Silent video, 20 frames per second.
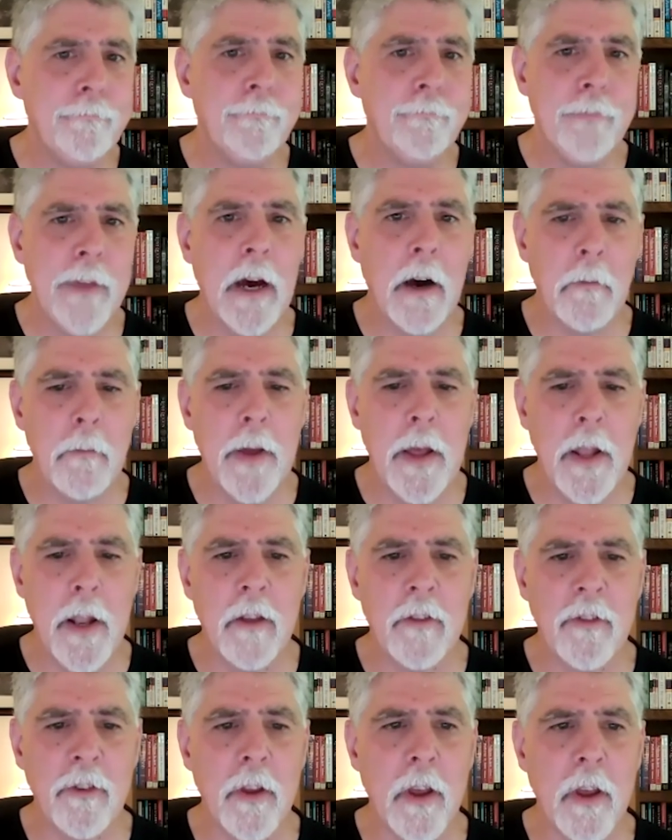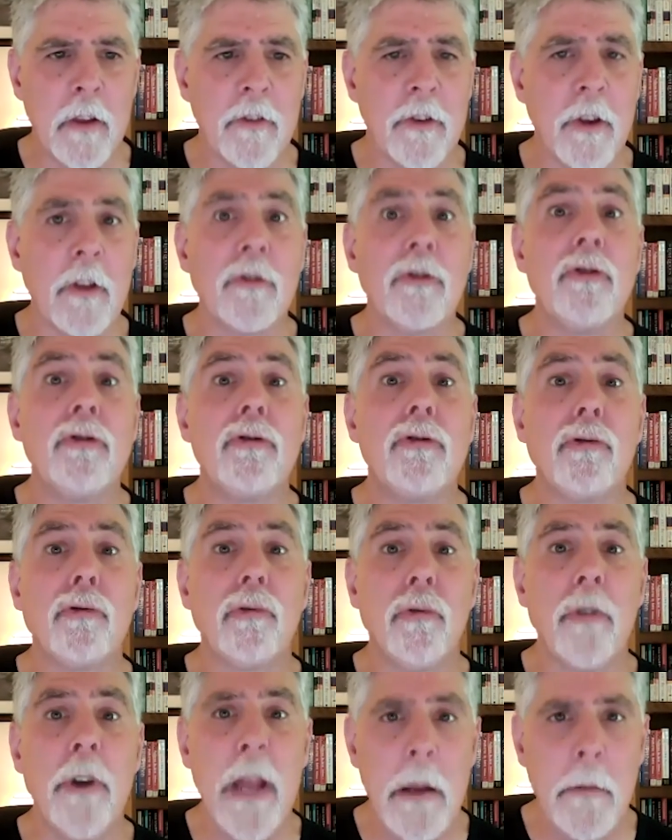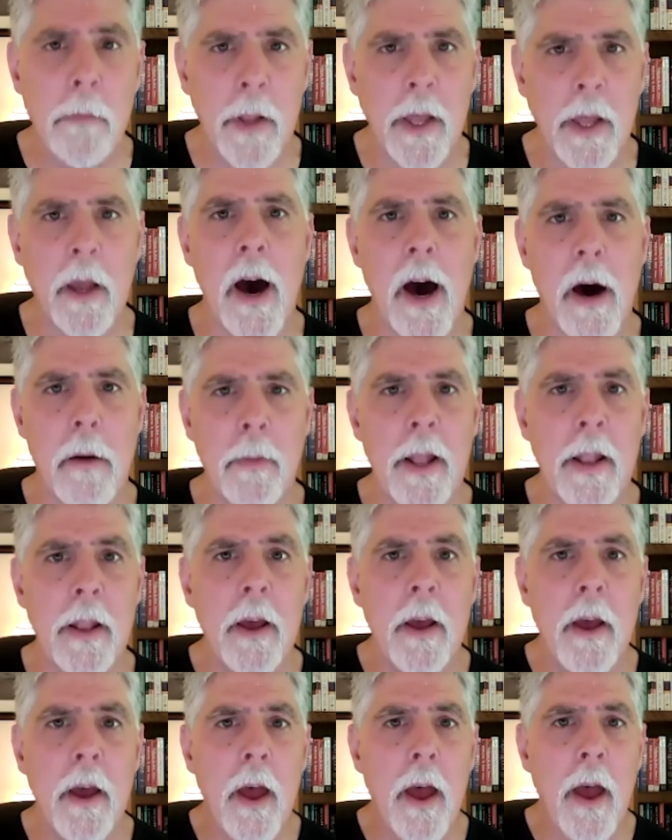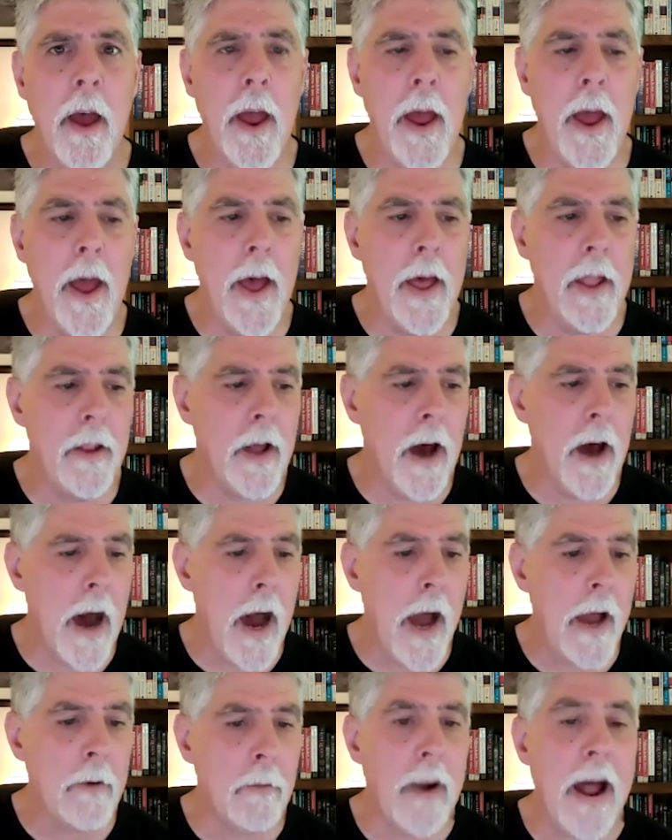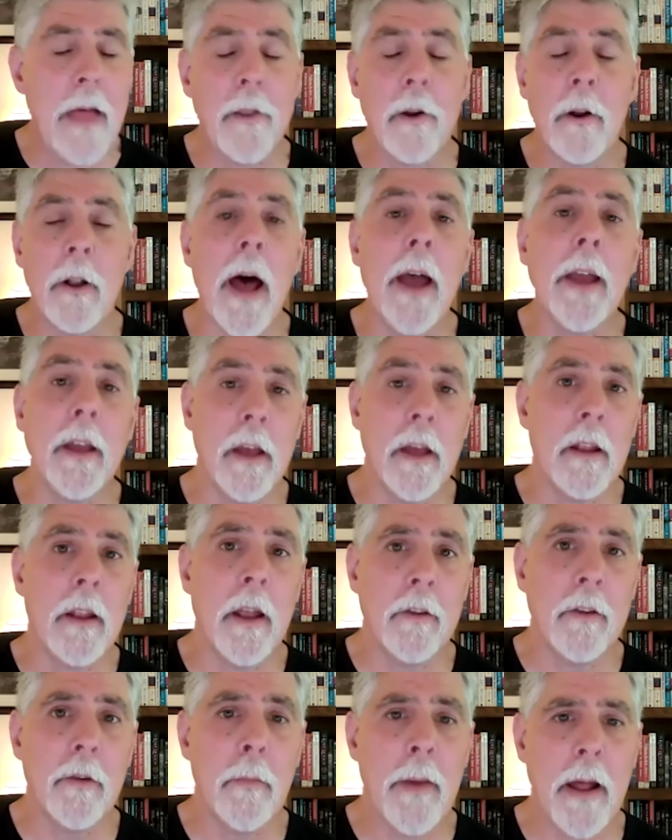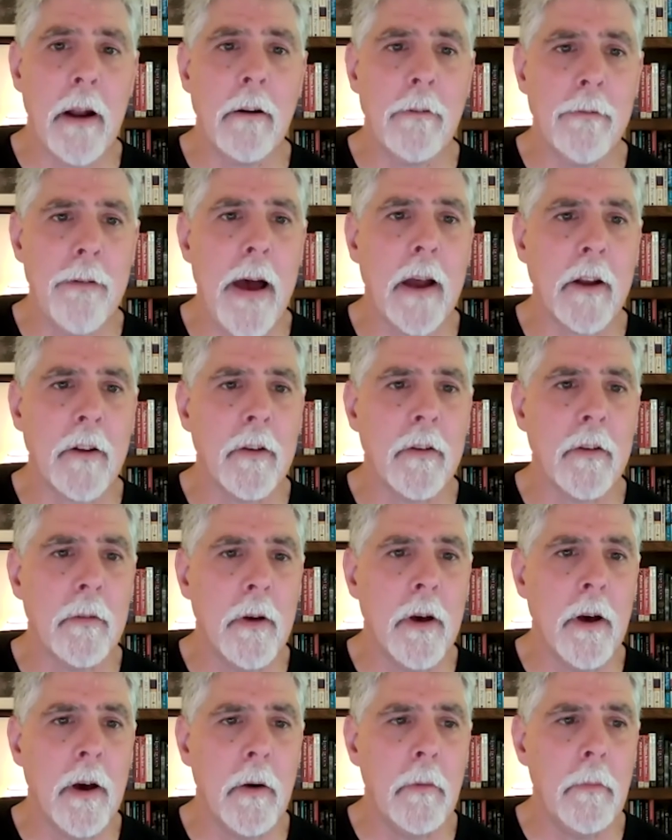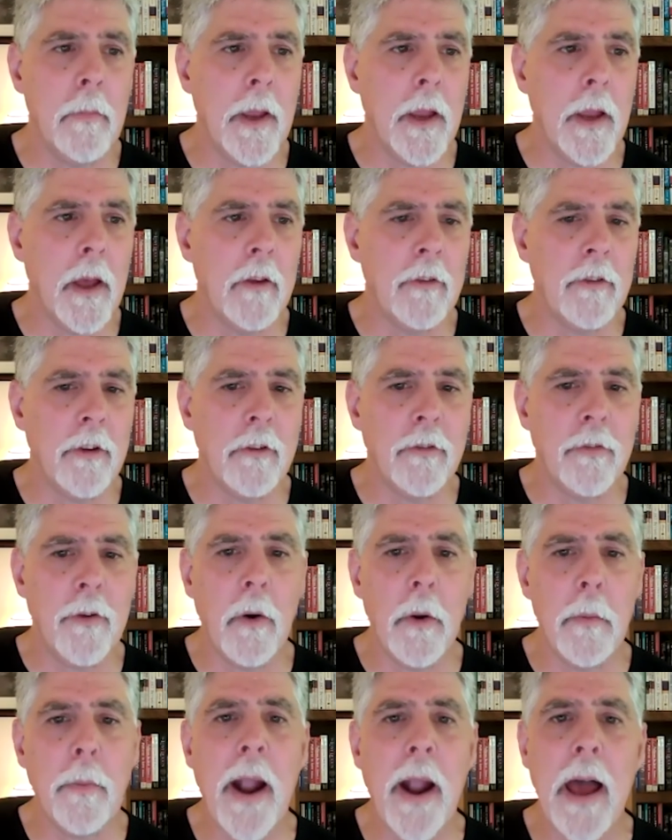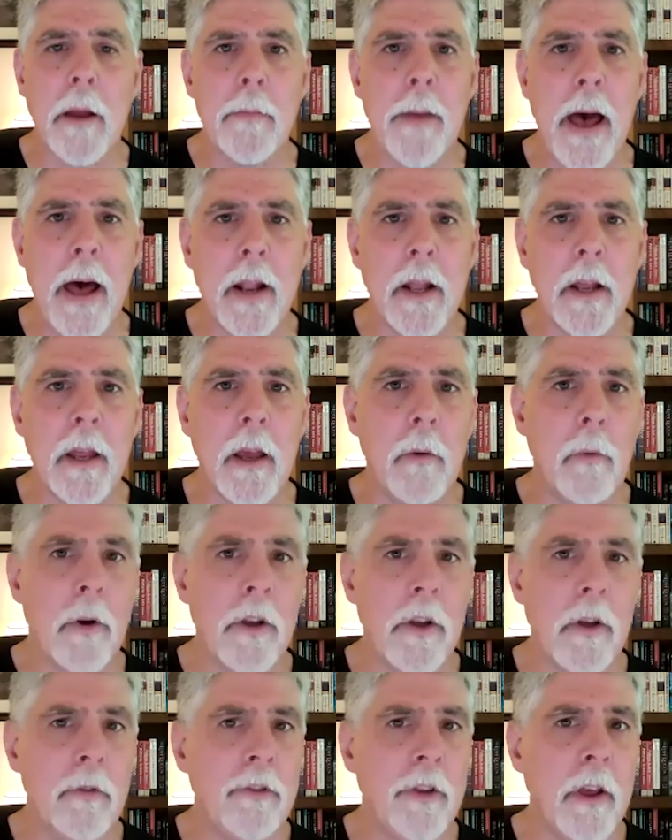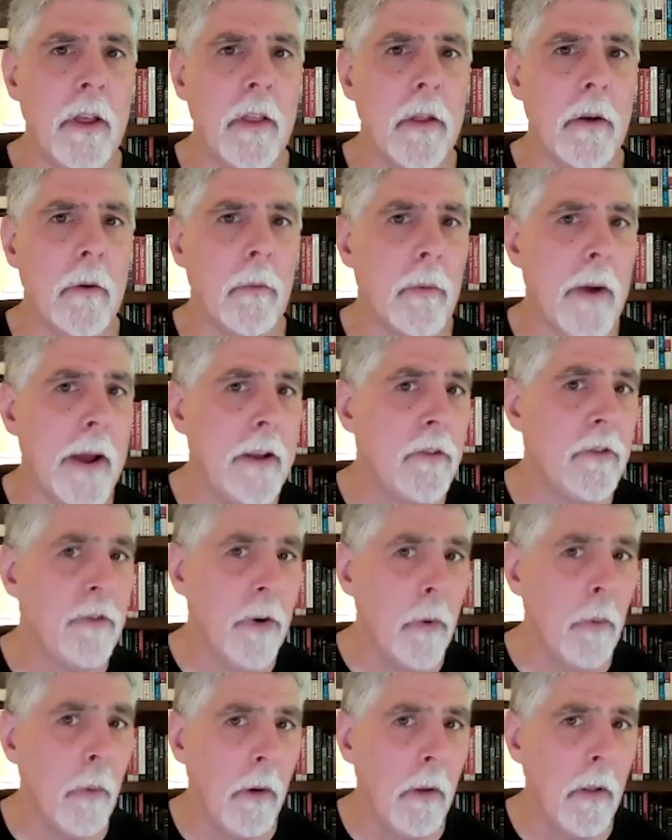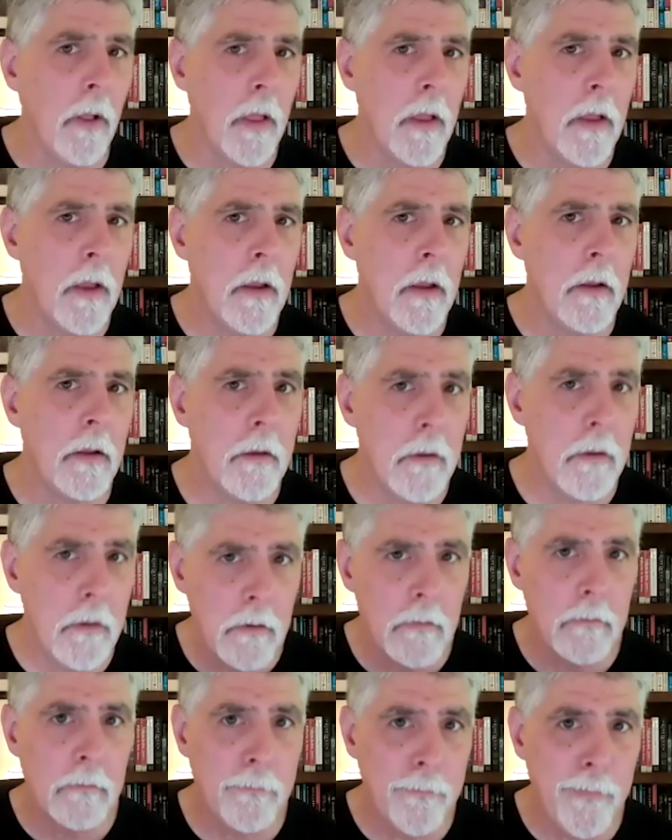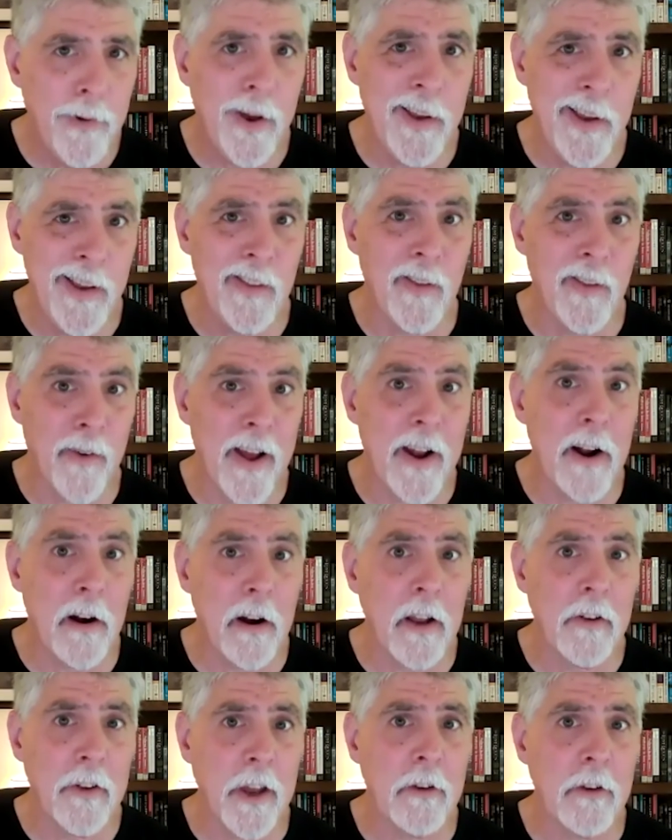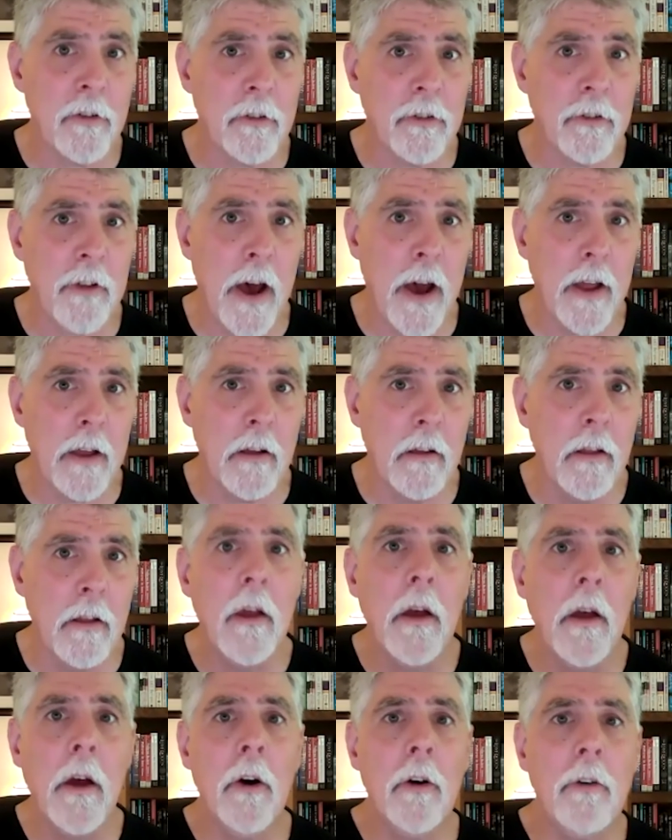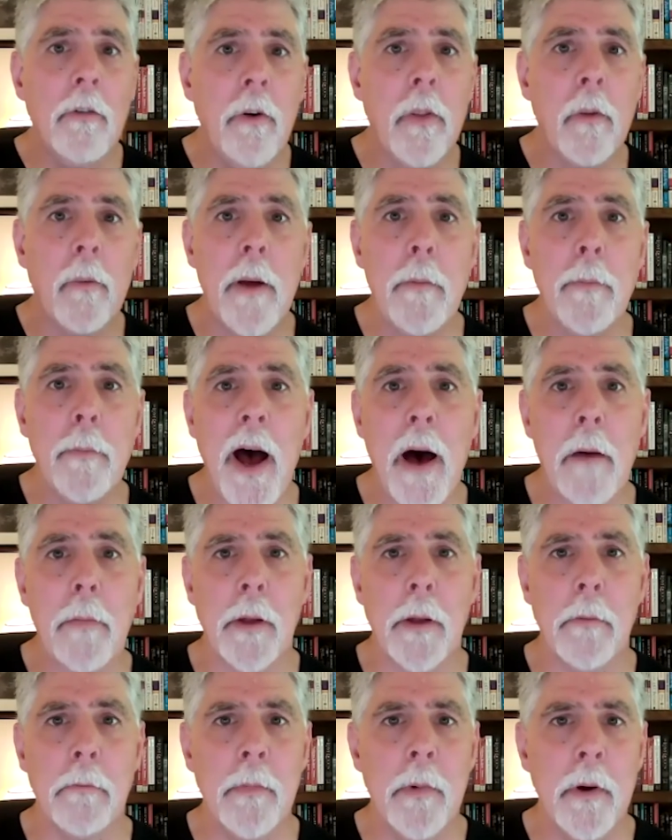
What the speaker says: Yeah, and it's extremely common. And I rather like it, as a matter of fact, because it's very pragmatic and we're using the right tool, i.e. the right architecture style, for the right problem.